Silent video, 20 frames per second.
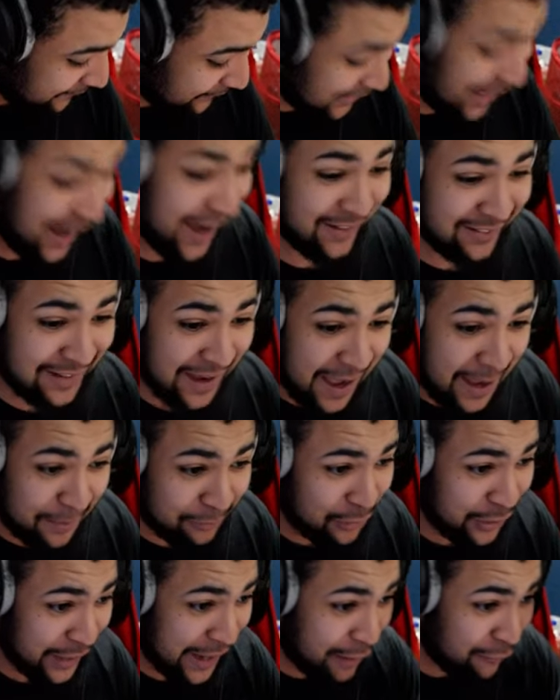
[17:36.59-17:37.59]
That is
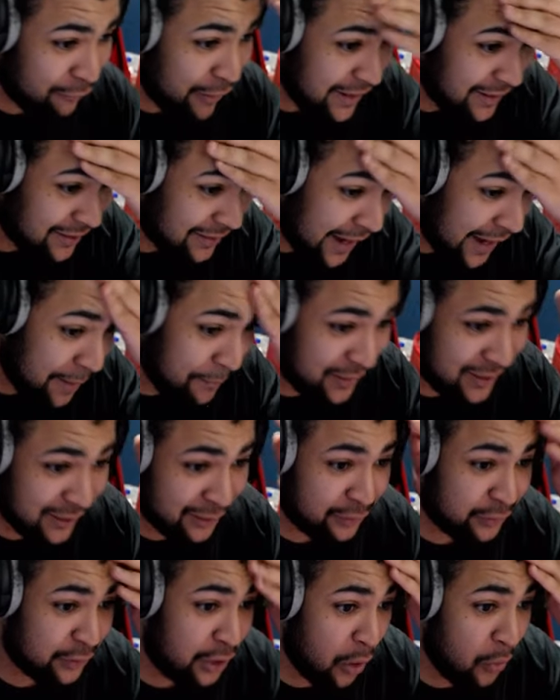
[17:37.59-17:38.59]
absolutely outrageous. That image is
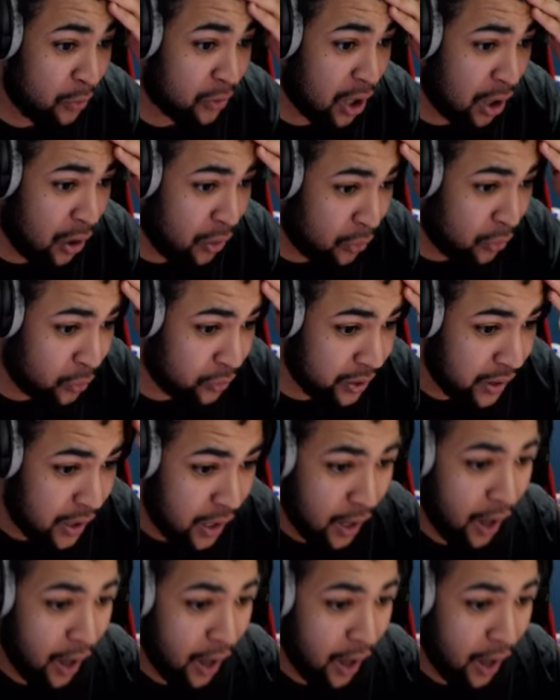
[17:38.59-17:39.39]
so cold.